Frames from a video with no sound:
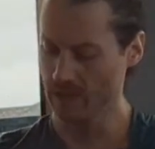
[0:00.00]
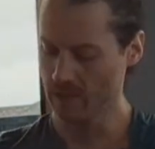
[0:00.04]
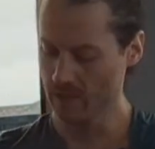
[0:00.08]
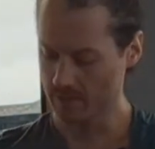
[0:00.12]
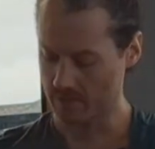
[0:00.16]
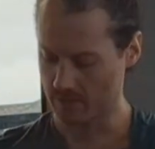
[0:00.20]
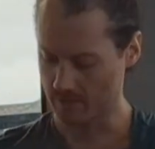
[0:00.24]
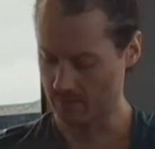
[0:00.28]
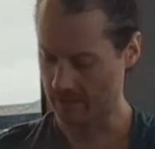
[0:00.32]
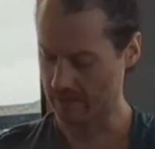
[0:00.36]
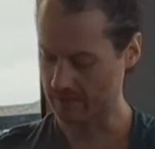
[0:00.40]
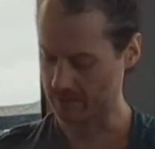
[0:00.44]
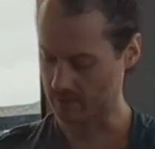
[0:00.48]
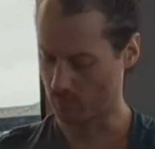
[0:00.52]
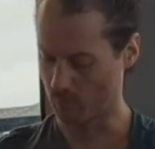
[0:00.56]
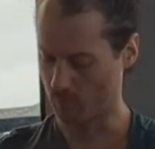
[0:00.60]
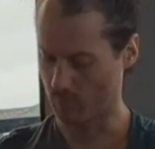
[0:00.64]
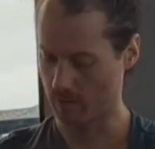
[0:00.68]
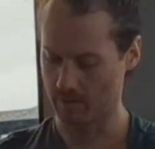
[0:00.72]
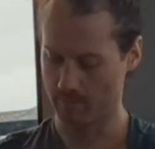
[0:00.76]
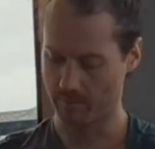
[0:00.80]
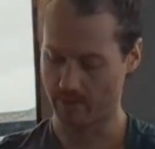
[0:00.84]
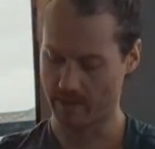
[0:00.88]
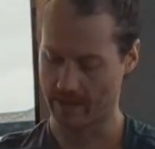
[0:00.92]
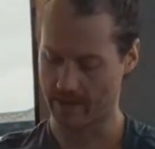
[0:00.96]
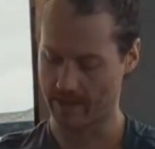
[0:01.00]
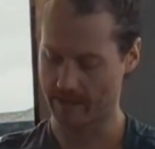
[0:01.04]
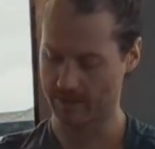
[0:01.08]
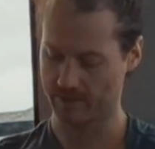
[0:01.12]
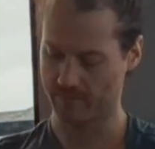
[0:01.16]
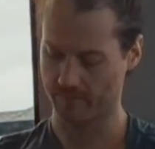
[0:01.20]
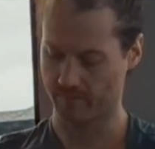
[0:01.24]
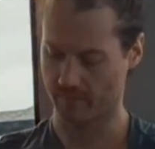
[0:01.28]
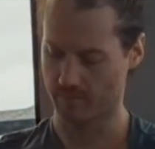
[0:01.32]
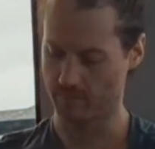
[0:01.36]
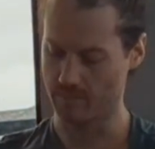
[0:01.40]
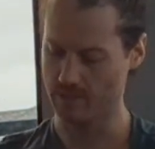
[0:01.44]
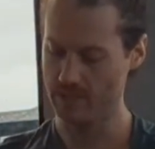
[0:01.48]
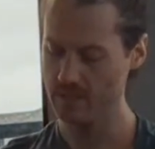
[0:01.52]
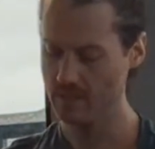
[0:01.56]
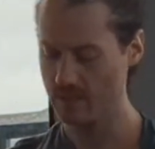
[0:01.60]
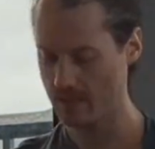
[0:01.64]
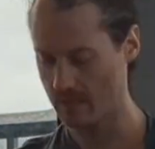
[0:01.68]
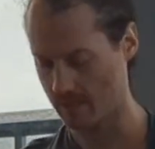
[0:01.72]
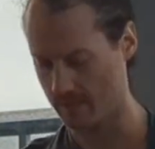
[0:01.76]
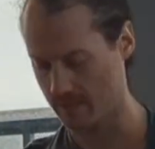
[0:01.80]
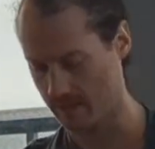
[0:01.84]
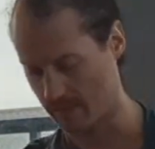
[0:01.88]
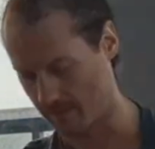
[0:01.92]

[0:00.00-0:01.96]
So that's one pass for me. And